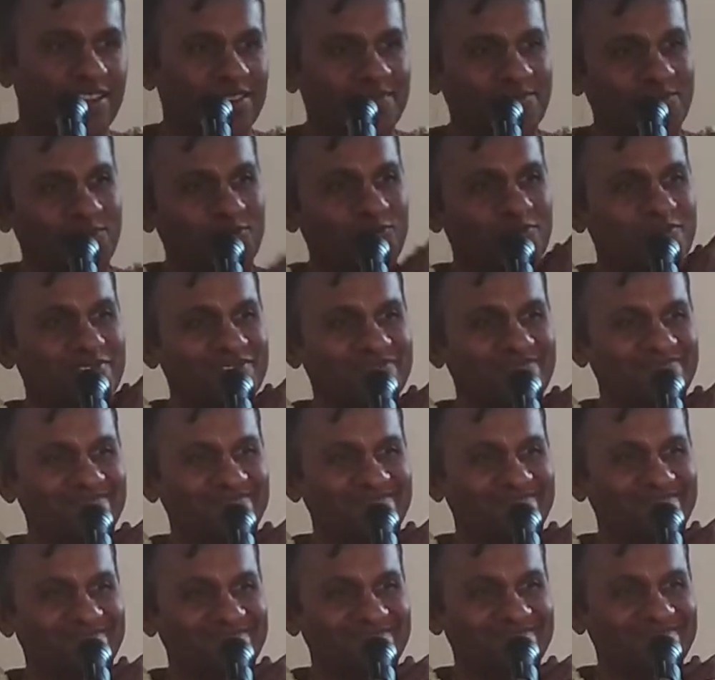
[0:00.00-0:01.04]
got moved.
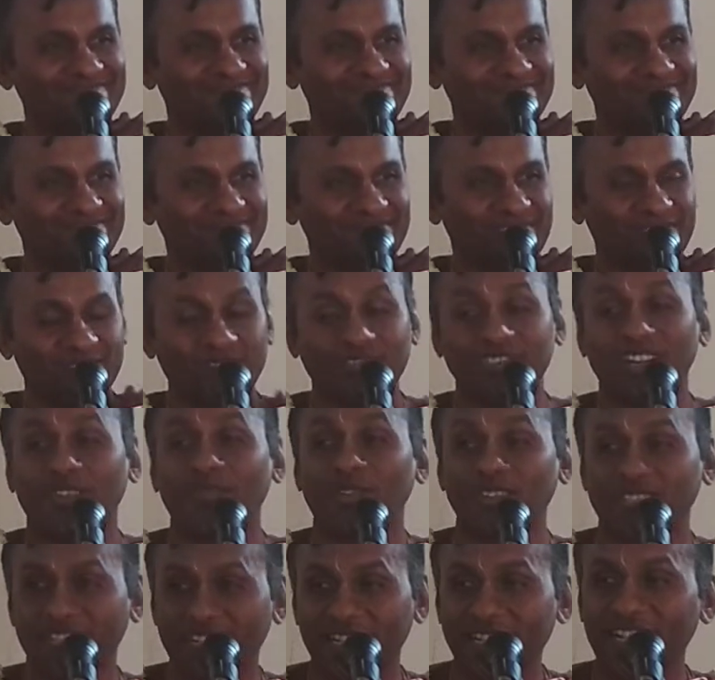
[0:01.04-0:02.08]
That
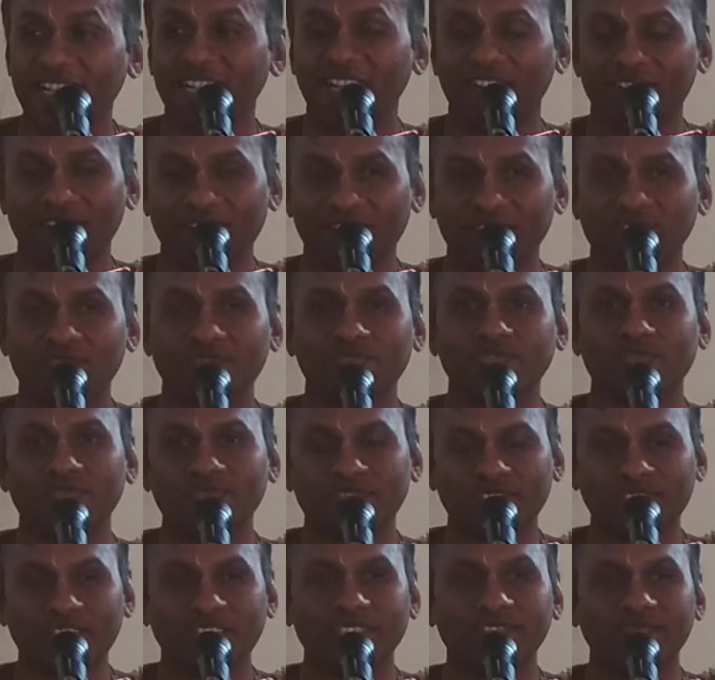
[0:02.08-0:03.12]
was indication. So those
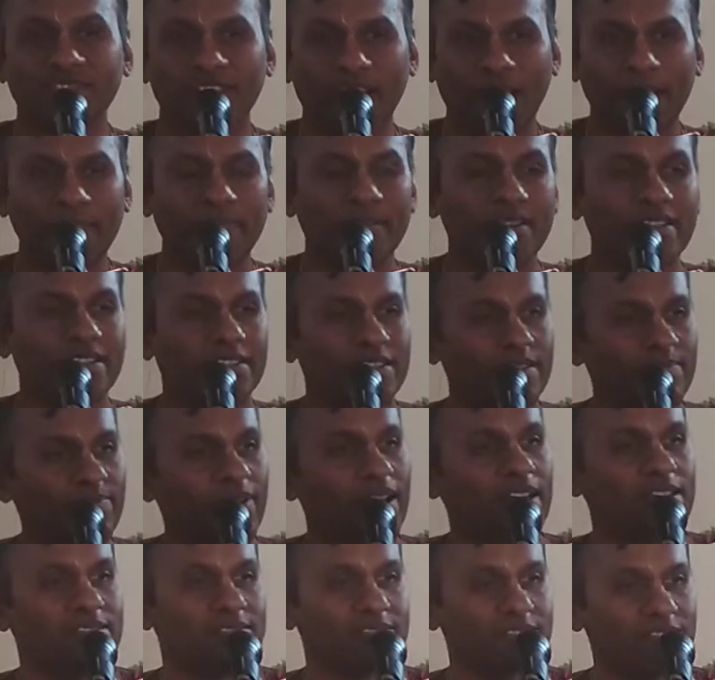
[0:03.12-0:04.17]
are things that were happening in the
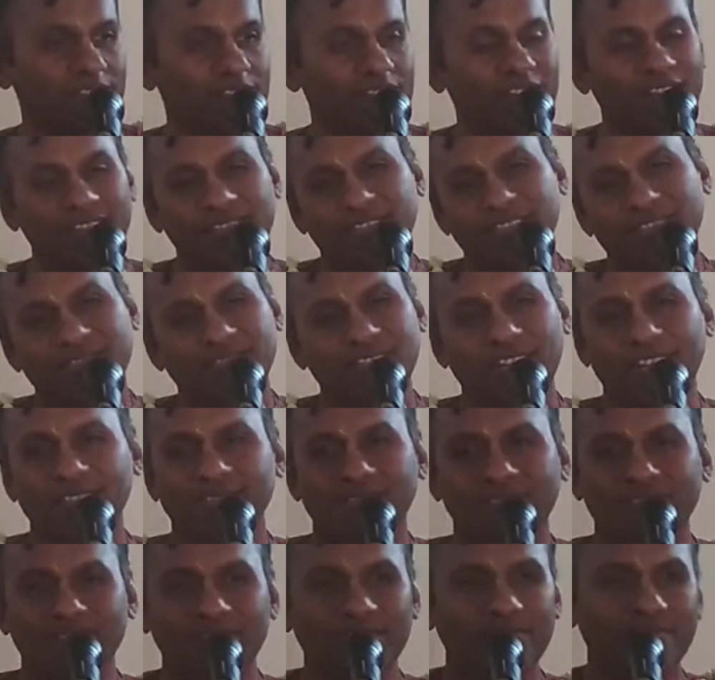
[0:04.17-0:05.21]
past. These
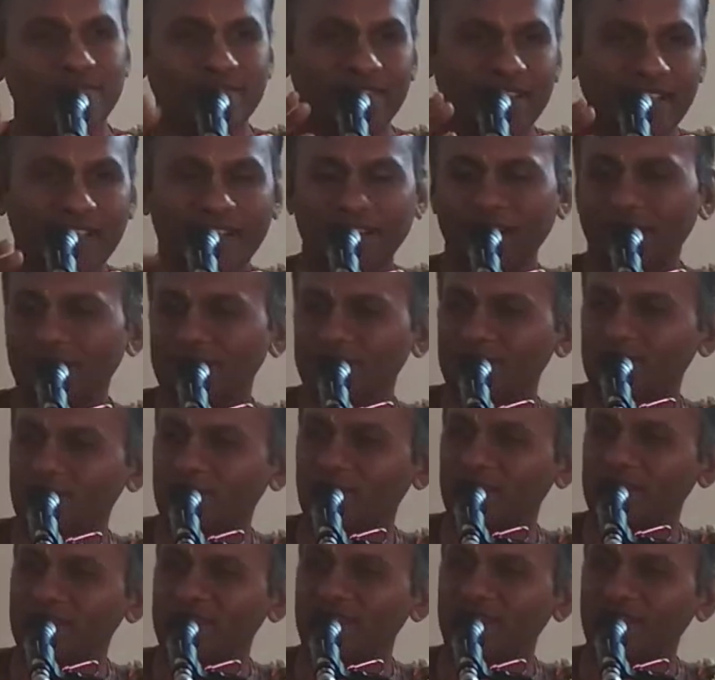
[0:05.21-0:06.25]
days you will take it as a
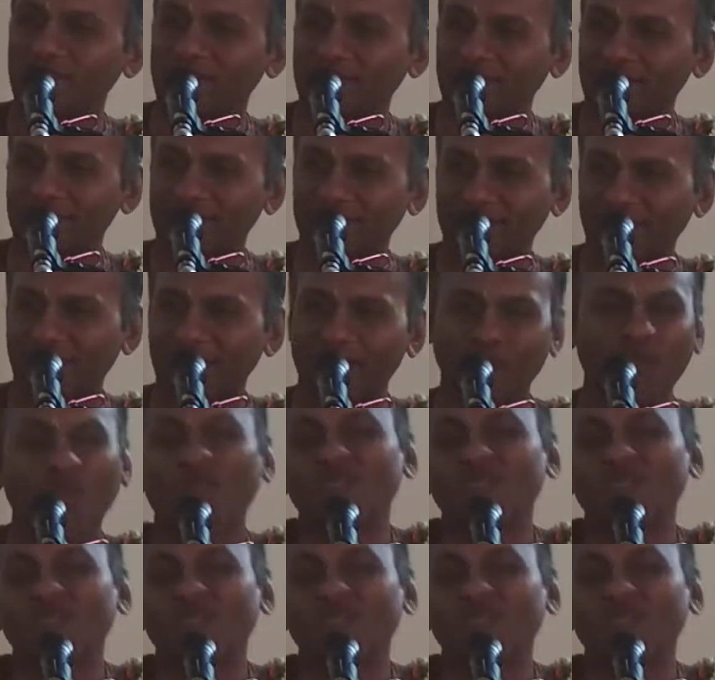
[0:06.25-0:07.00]
superstition, right?